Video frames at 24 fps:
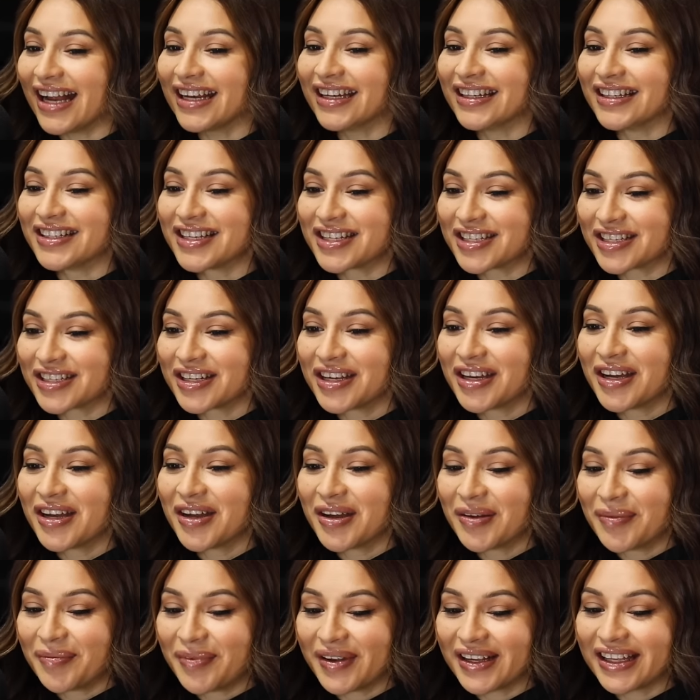Eilish.
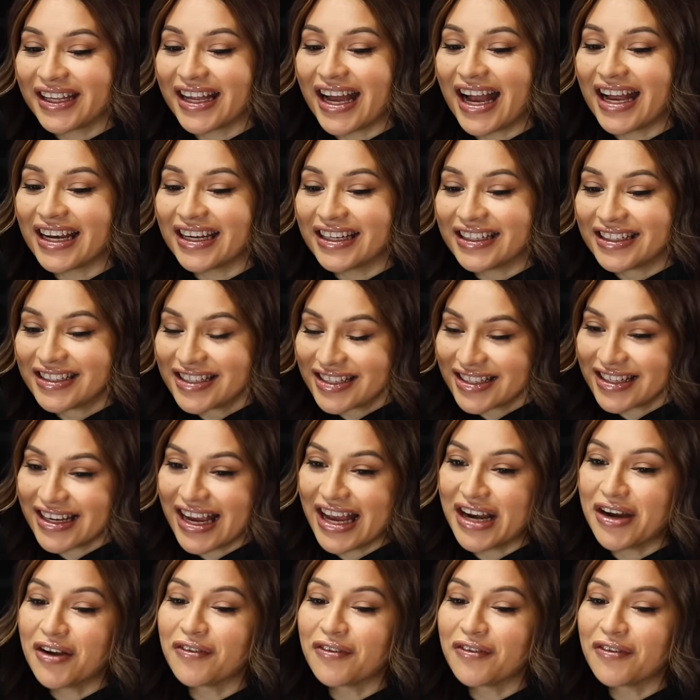Billie Eilish. Eilish.